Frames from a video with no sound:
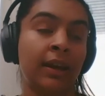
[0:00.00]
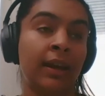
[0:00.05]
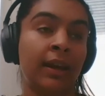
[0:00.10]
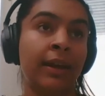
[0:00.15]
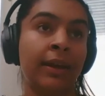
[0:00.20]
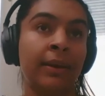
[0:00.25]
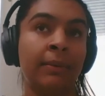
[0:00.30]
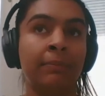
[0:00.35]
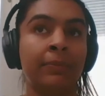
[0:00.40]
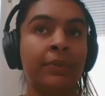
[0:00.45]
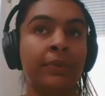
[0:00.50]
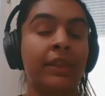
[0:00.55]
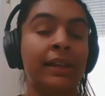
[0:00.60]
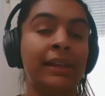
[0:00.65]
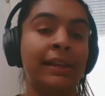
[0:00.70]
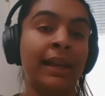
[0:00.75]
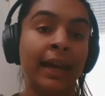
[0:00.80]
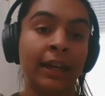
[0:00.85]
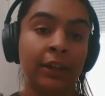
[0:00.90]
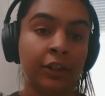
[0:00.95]
the
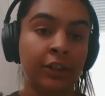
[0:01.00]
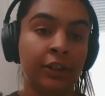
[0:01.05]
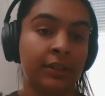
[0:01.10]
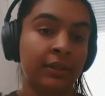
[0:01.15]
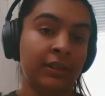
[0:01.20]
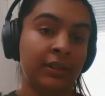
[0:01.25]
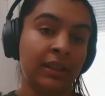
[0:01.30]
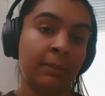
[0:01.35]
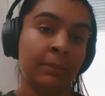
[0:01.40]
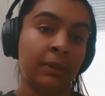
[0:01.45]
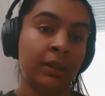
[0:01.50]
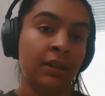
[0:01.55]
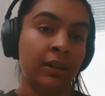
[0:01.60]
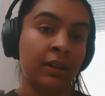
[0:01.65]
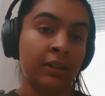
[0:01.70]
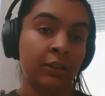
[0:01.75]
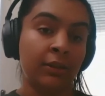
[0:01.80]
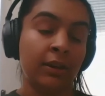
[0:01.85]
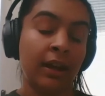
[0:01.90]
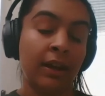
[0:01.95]
lectures and
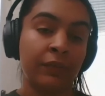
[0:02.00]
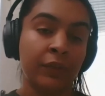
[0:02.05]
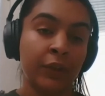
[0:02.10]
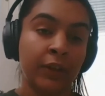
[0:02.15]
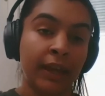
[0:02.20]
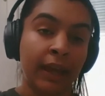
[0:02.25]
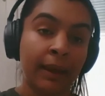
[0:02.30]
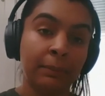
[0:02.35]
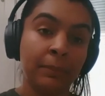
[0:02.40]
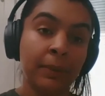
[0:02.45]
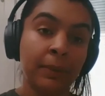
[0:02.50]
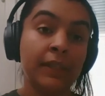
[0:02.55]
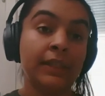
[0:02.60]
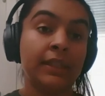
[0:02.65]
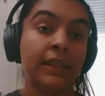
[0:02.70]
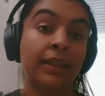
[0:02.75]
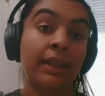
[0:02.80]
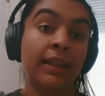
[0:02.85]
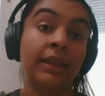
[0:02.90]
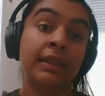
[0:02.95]
seminars you have on campus
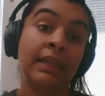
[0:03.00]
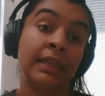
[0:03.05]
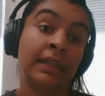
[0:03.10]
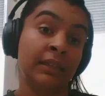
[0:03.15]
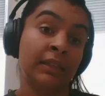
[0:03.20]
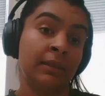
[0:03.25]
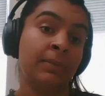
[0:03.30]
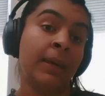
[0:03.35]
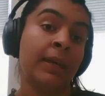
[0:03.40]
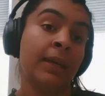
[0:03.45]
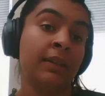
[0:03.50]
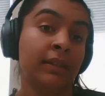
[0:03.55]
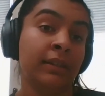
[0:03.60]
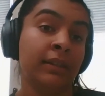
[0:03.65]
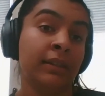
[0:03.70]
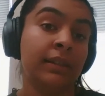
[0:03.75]
and then the independent